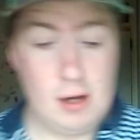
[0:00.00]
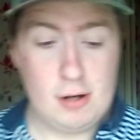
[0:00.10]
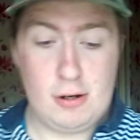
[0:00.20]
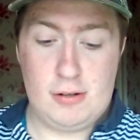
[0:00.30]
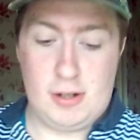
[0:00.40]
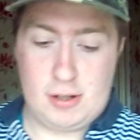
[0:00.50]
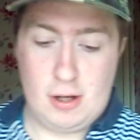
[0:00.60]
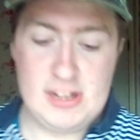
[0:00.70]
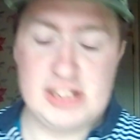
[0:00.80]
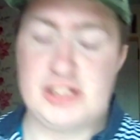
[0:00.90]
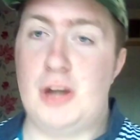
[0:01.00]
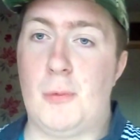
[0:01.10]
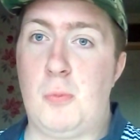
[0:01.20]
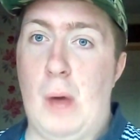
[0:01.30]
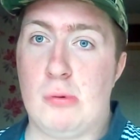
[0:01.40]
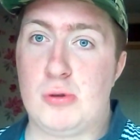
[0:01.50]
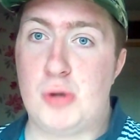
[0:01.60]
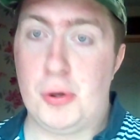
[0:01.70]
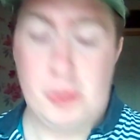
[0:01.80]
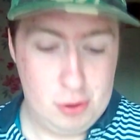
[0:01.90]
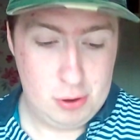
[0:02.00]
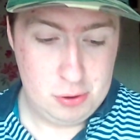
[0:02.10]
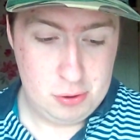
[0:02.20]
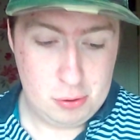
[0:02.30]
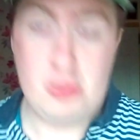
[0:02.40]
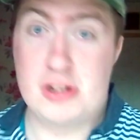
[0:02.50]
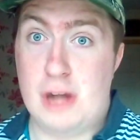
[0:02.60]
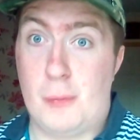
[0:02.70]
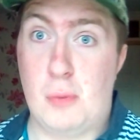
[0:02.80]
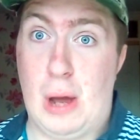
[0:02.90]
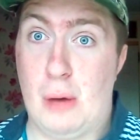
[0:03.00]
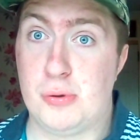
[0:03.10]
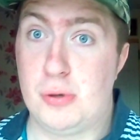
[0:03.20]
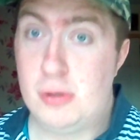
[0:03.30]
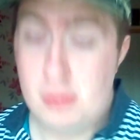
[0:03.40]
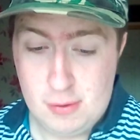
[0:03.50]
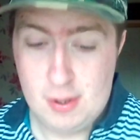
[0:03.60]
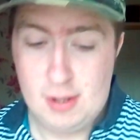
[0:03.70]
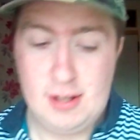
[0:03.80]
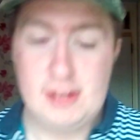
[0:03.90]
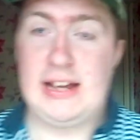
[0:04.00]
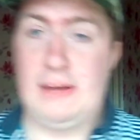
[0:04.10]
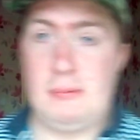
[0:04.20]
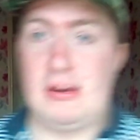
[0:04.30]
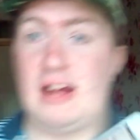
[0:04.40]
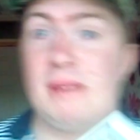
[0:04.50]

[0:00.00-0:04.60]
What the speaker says: Like, this job is well done. Or the job is well done. You give him,